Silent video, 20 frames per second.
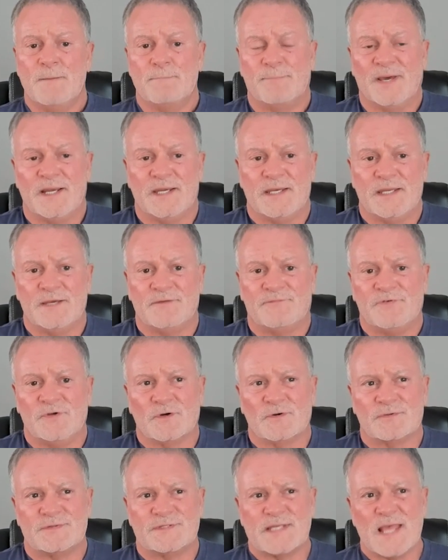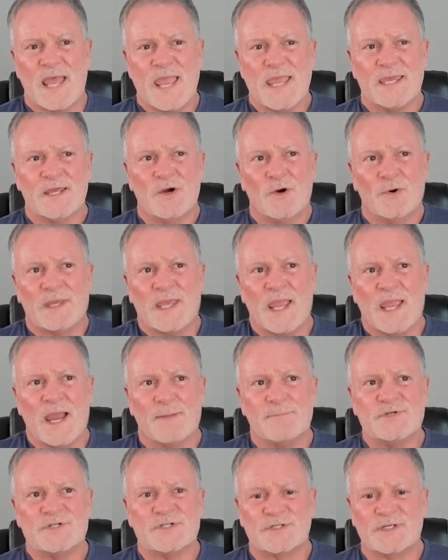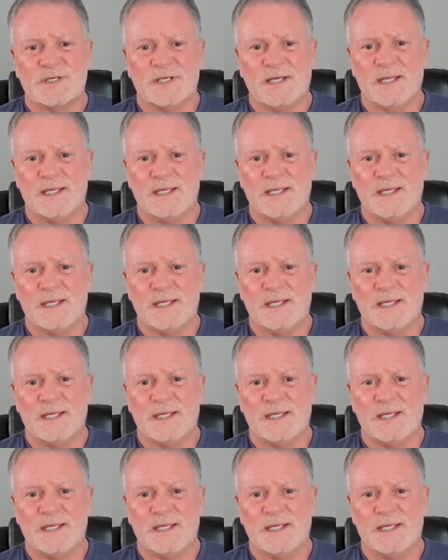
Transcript: But if you're saying, okay, I'm just going